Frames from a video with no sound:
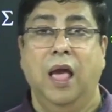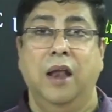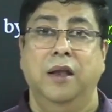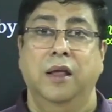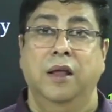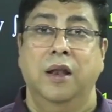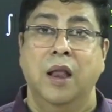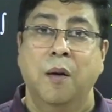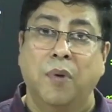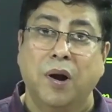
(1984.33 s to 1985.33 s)
and
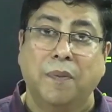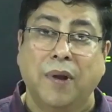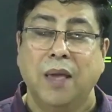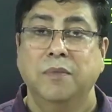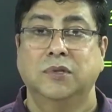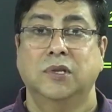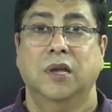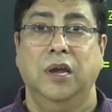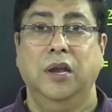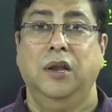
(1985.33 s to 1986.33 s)
number of times
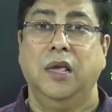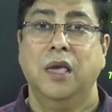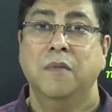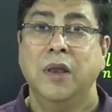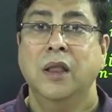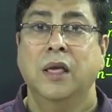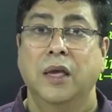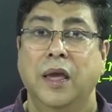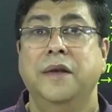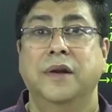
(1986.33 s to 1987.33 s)
it came in
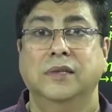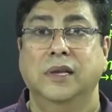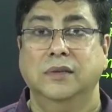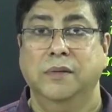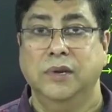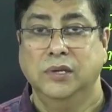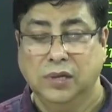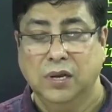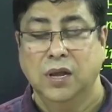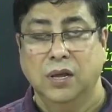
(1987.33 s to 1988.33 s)
entrance
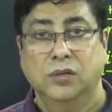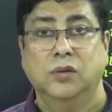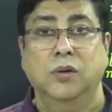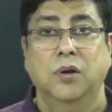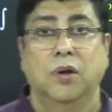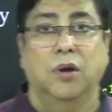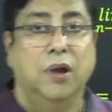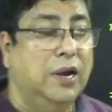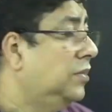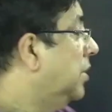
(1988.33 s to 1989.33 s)
examination. So
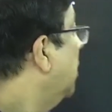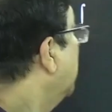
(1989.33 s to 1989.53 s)
let's see.